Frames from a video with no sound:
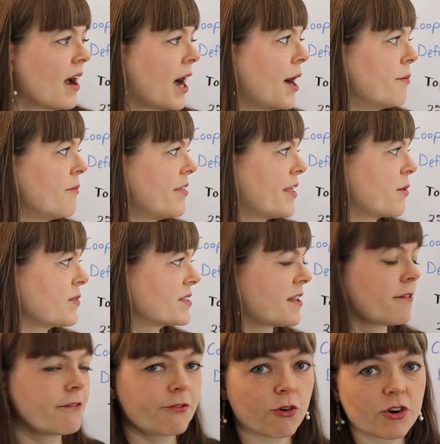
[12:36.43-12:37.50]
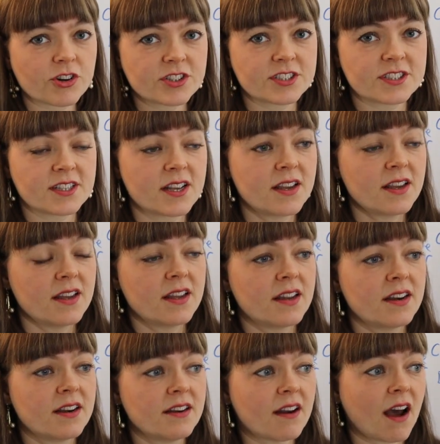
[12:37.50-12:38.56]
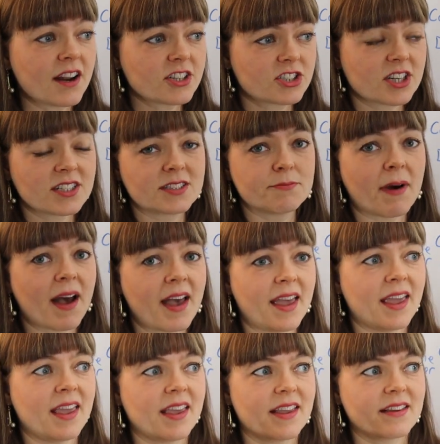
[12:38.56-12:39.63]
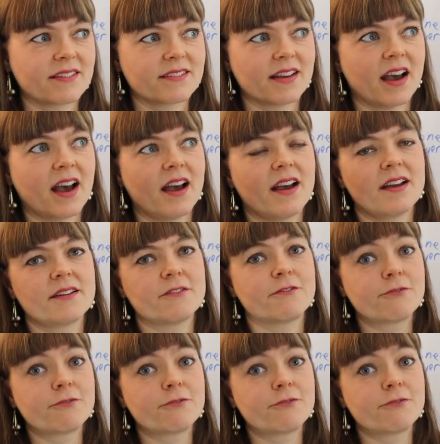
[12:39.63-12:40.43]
um, that was enforced not just by uh,